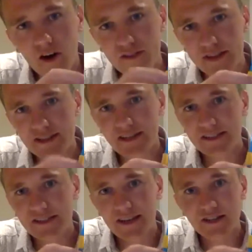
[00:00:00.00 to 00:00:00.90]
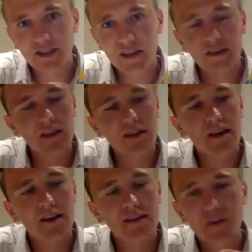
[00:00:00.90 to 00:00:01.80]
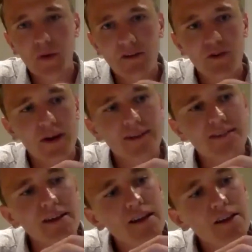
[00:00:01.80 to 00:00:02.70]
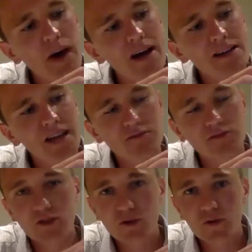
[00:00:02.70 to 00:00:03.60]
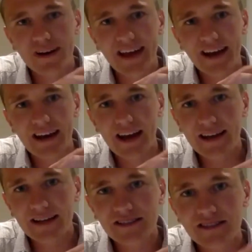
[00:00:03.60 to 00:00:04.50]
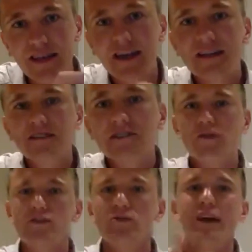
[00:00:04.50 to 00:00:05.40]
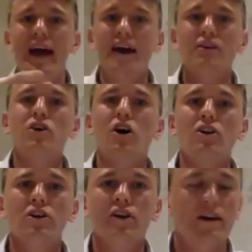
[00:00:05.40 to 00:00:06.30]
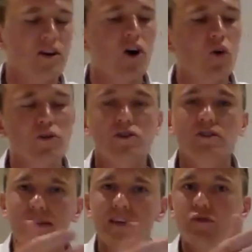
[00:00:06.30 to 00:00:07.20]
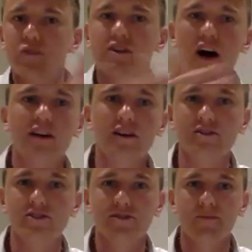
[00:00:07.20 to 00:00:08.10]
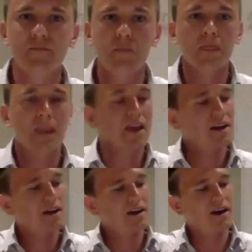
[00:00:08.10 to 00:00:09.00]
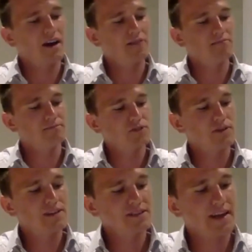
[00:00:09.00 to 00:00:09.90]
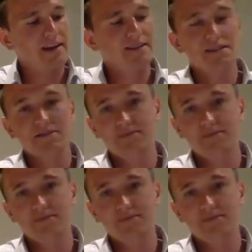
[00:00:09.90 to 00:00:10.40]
this extension that we have created, you actually have two LED lights so that you can code different colors. So that's kind of neat.